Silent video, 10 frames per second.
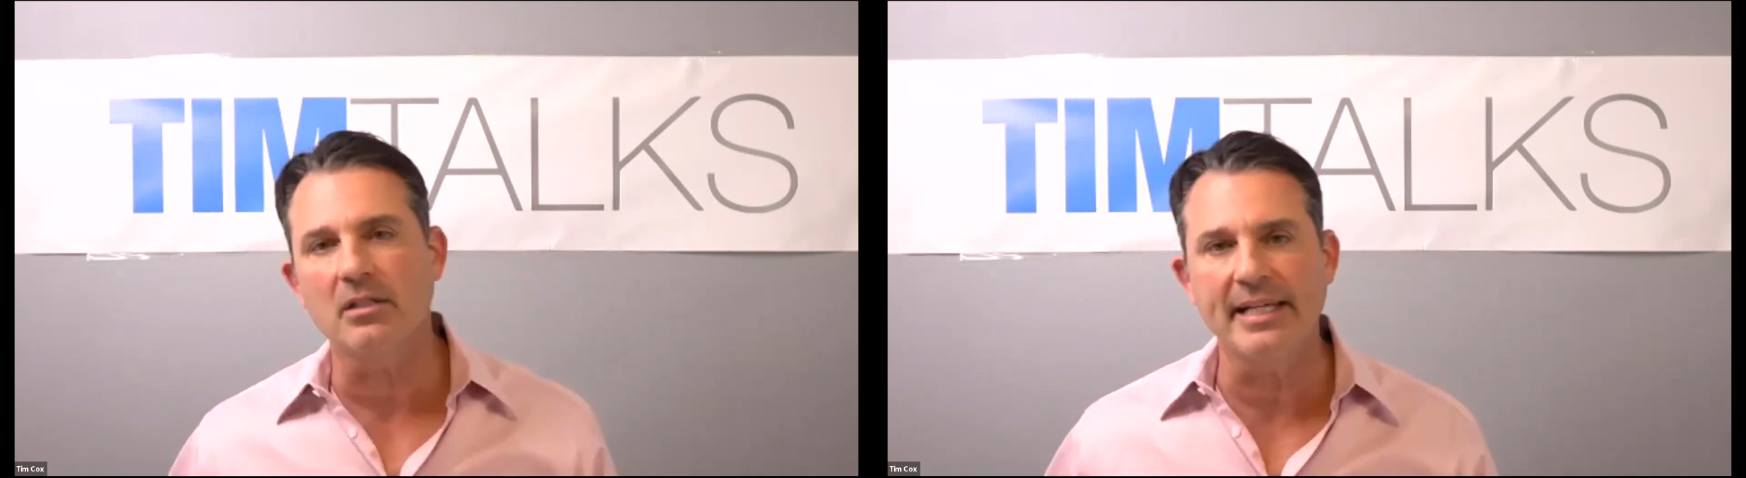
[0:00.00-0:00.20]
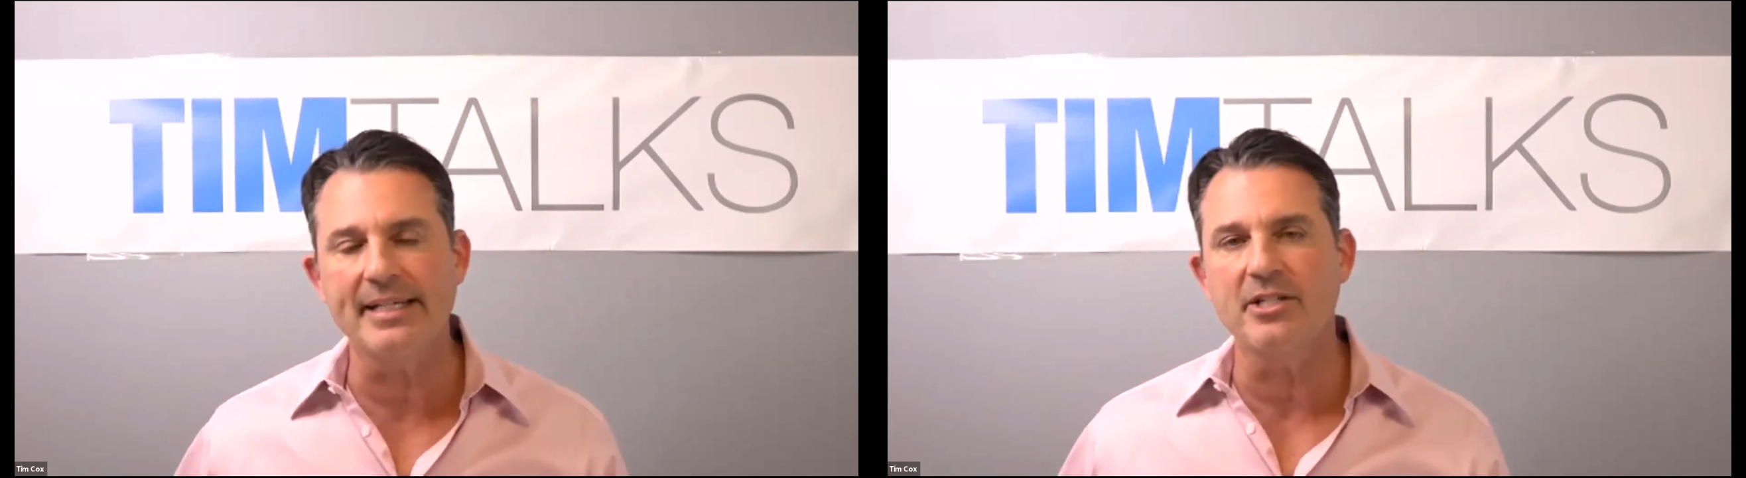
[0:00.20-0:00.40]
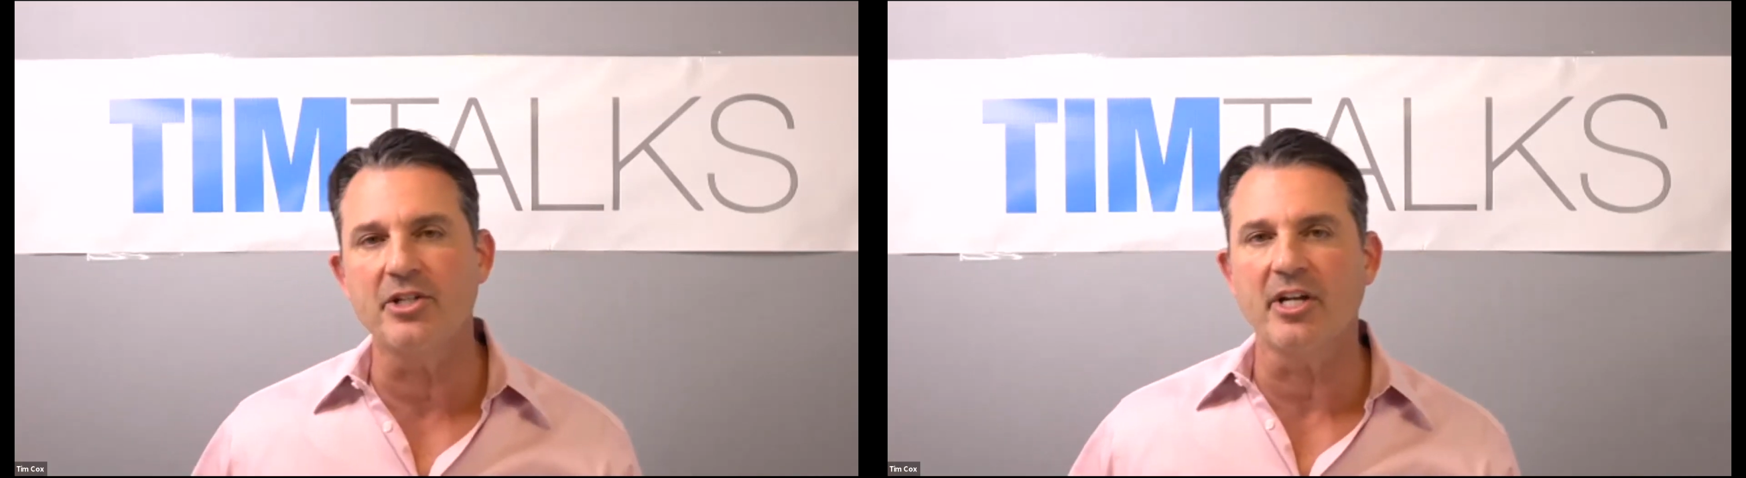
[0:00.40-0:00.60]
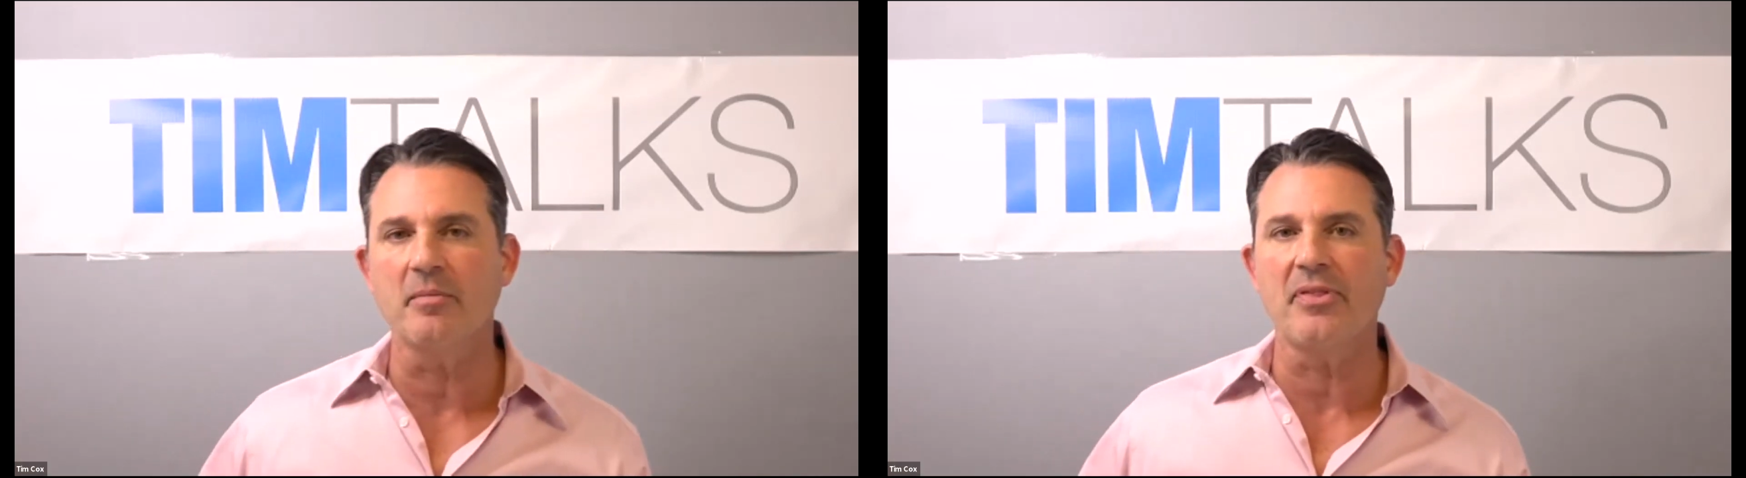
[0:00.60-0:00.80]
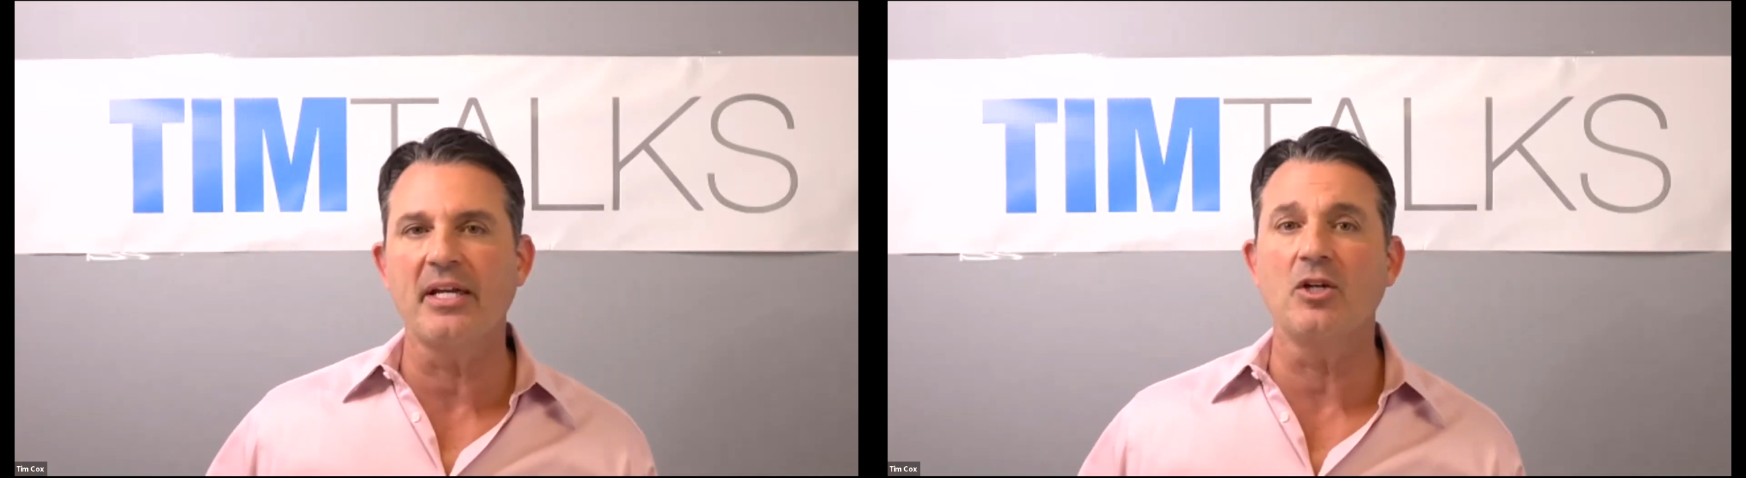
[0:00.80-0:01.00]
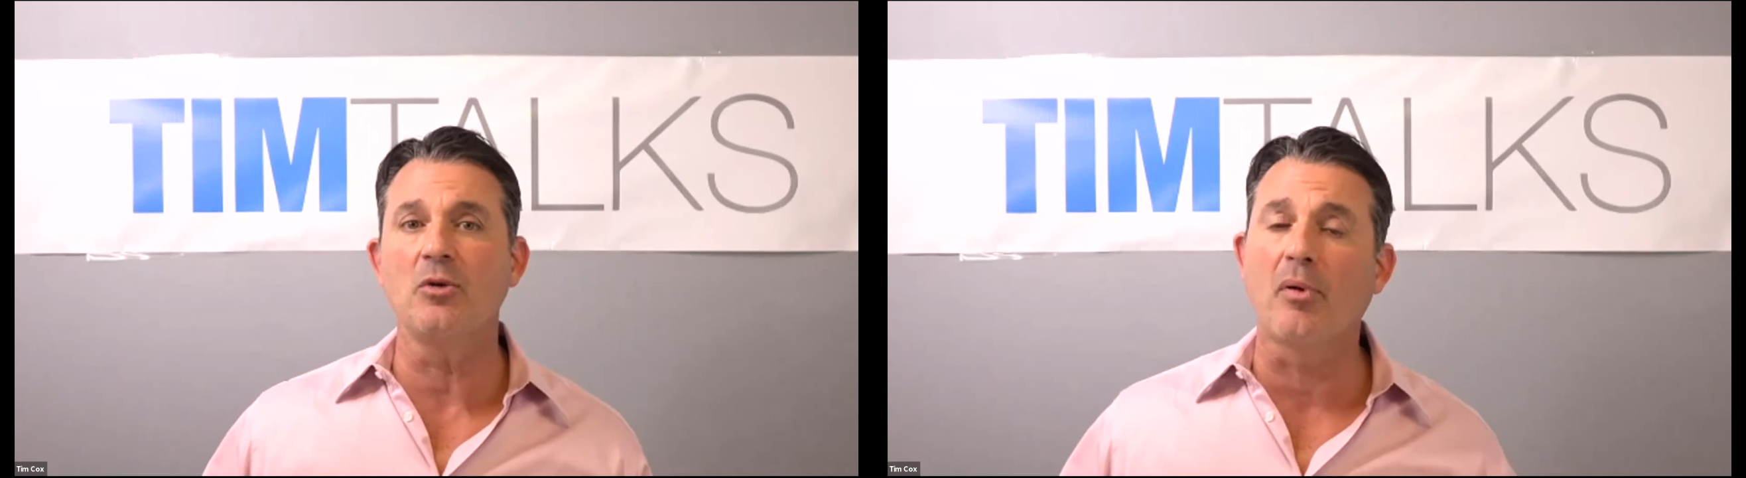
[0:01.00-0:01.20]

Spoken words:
Ladies and gentlemen, thank you.